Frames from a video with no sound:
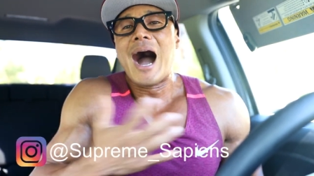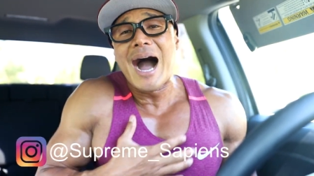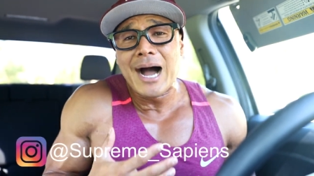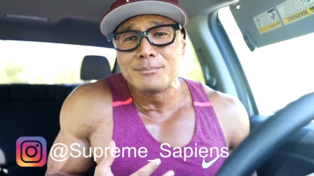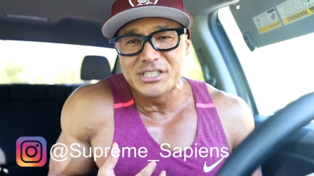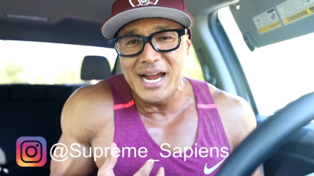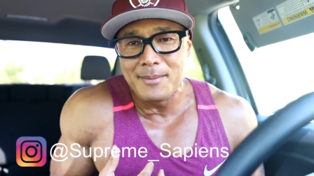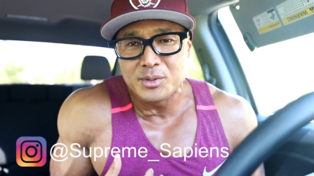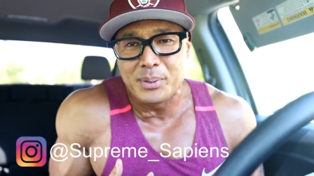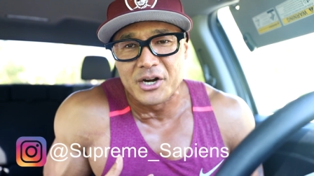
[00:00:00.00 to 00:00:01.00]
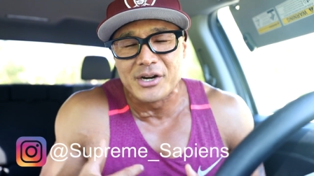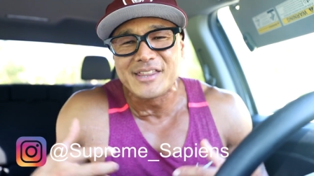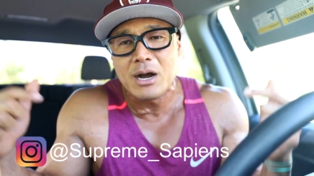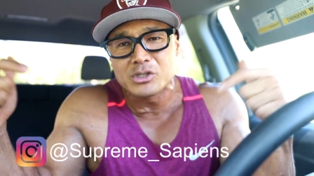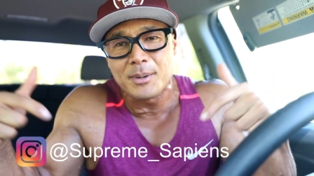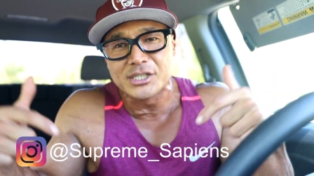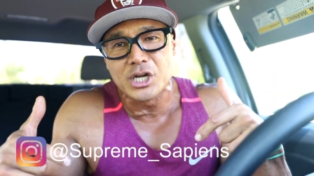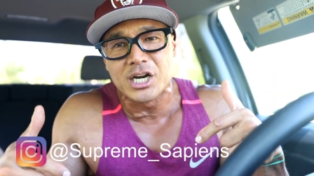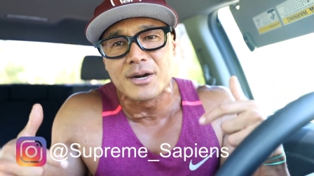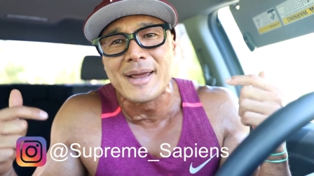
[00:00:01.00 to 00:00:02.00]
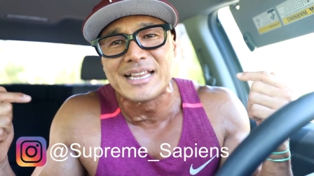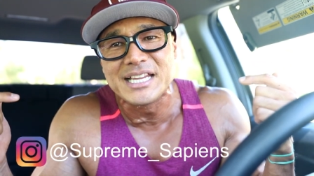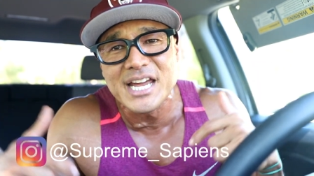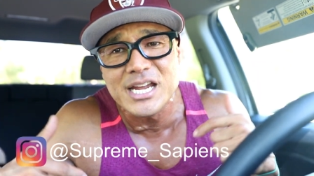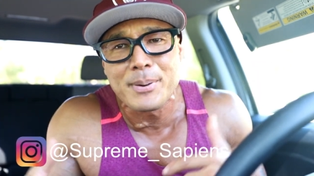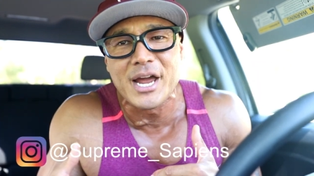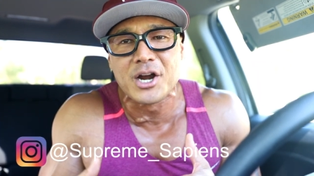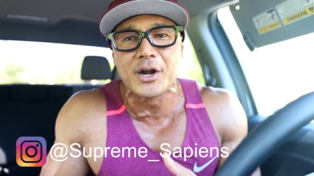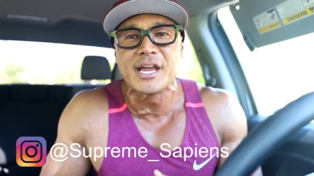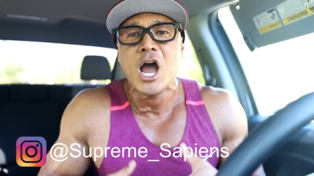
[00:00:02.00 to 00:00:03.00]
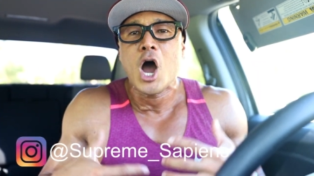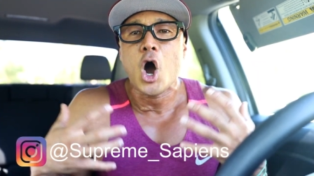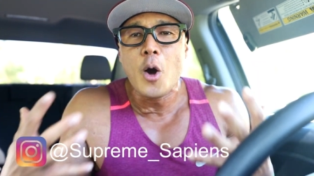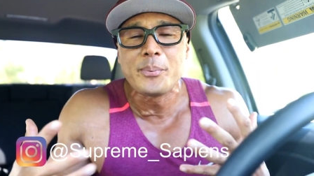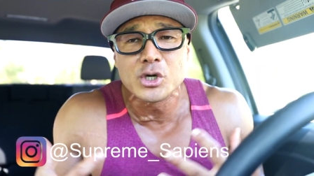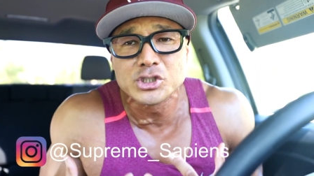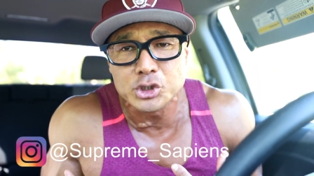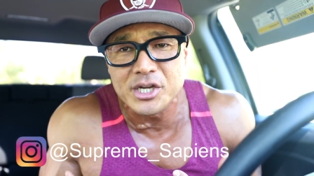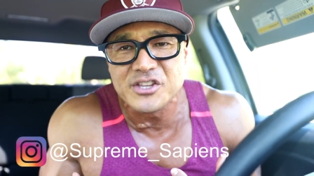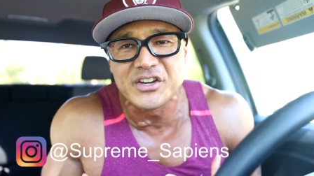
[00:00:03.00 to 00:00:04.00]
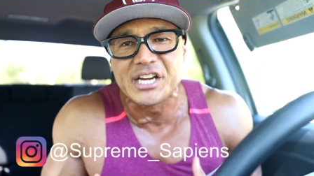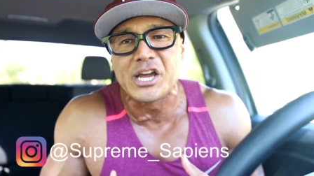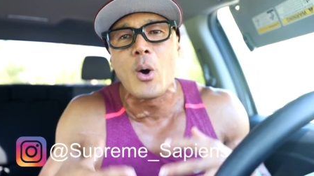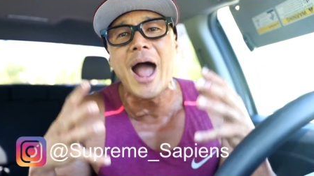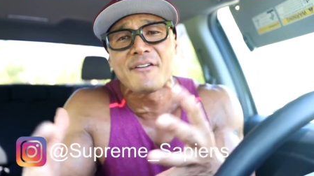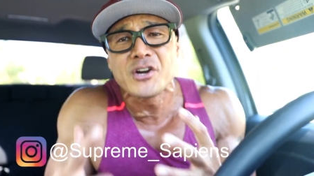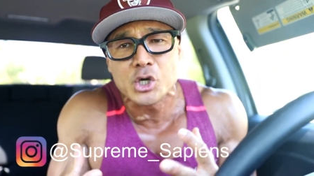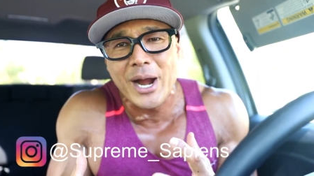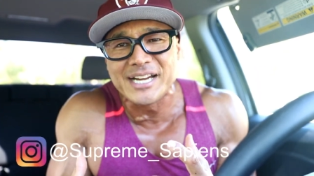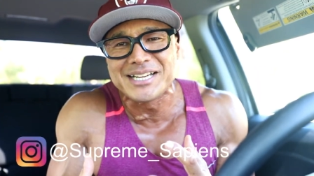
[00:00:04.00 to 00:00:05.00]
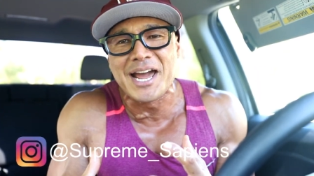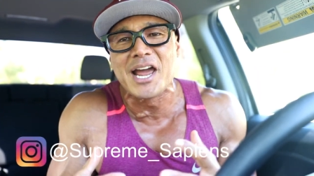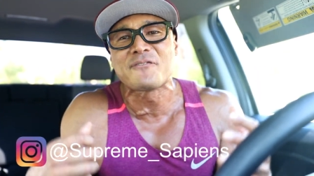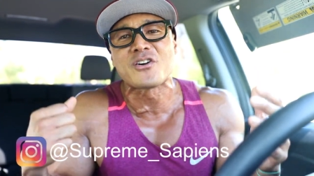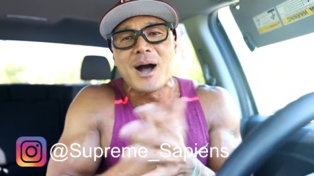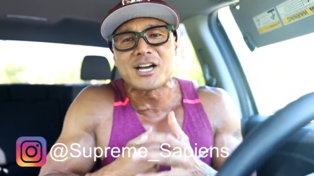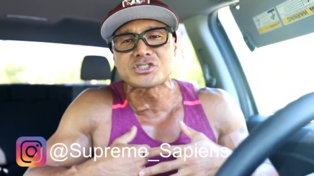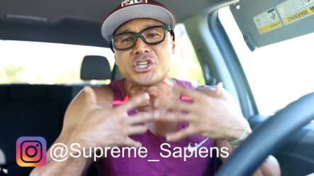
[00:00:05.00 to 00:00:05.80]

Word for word: I'm just James Perry. That was my daughter, Mei-Ling Perry. Hope you enjoyed the video. Have a great day. From us